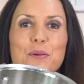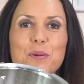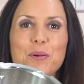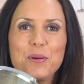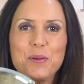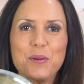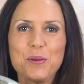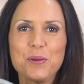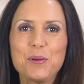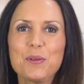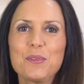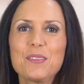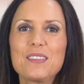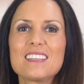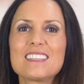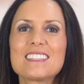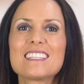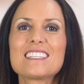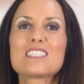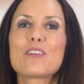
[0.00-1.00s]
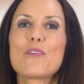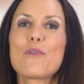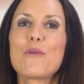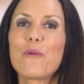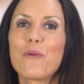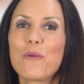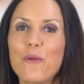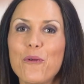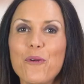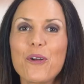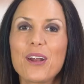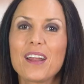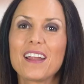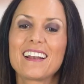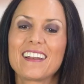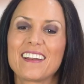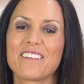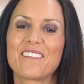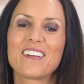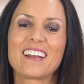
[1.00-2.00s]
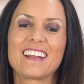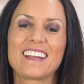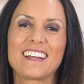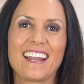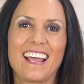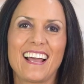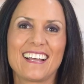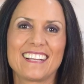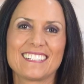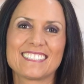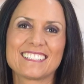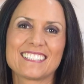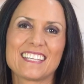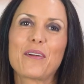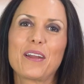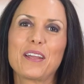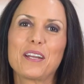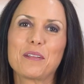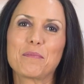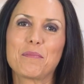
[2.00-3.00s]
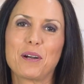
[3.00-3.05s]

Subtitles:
Ooh, this is really, really nice grated